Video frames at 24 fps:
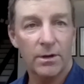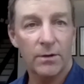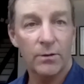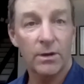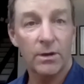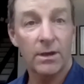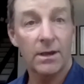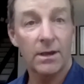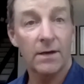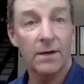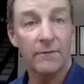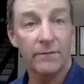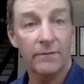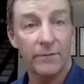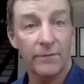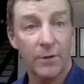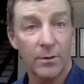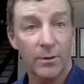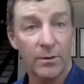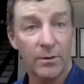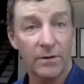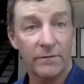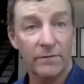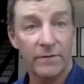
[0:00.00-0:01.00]
We can get
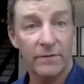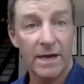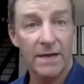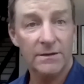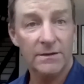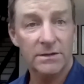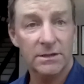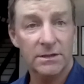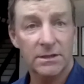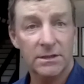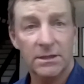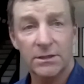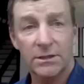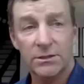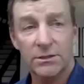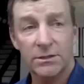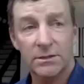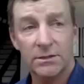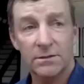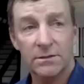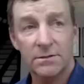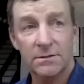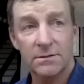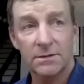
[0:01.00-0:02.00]
firm and fast
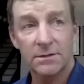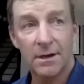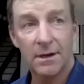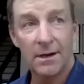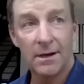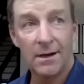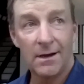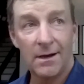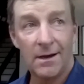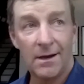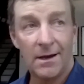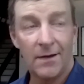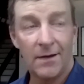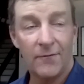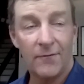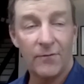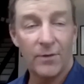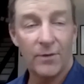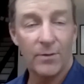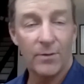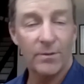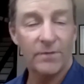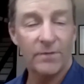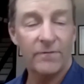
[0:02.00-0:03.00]
conditions, and
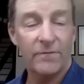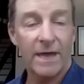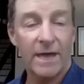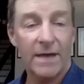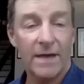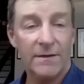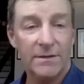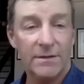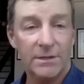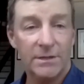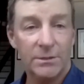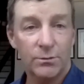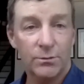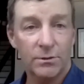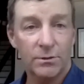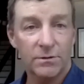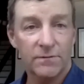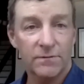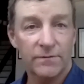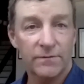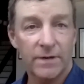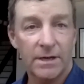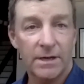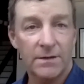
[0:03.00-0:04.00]
firm and fast equals
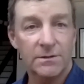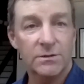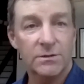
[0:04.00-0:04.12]
fun.